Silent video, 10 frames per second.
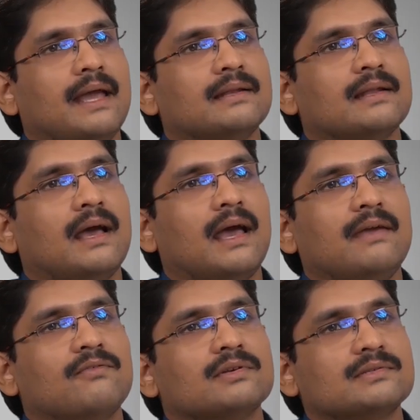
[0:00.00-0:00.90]
And
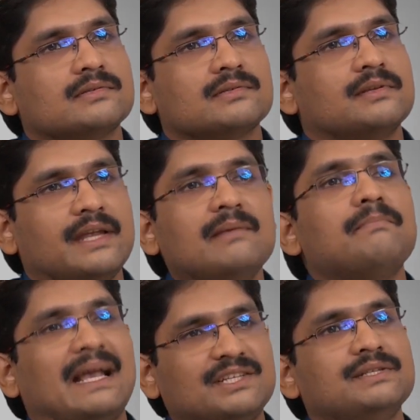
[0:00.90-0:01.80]
I was really
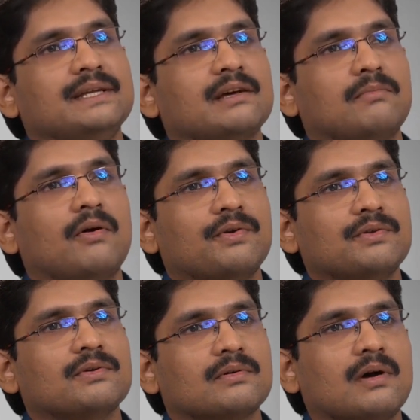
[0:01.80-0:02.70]
passionate about,
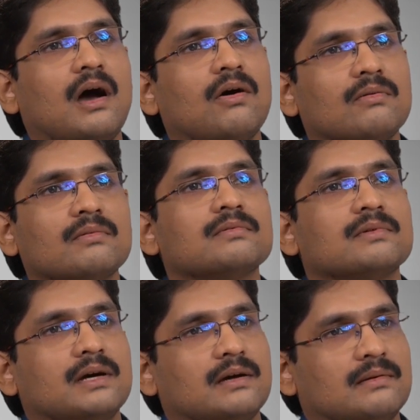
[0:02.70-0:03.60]
you know,
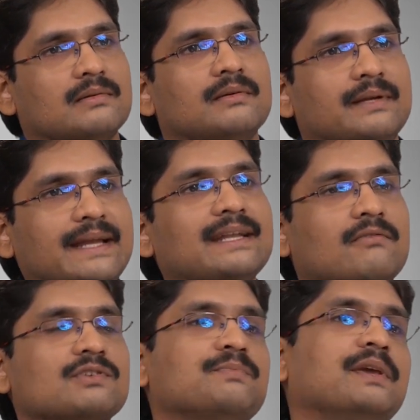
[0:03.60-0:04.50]
how data
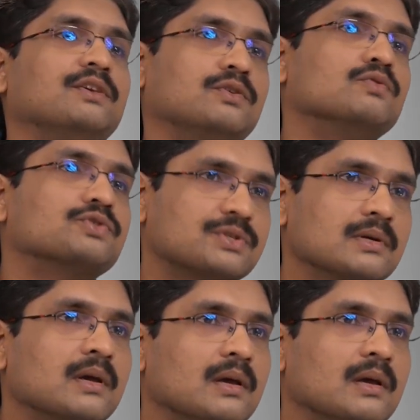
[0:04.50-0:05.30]
was being used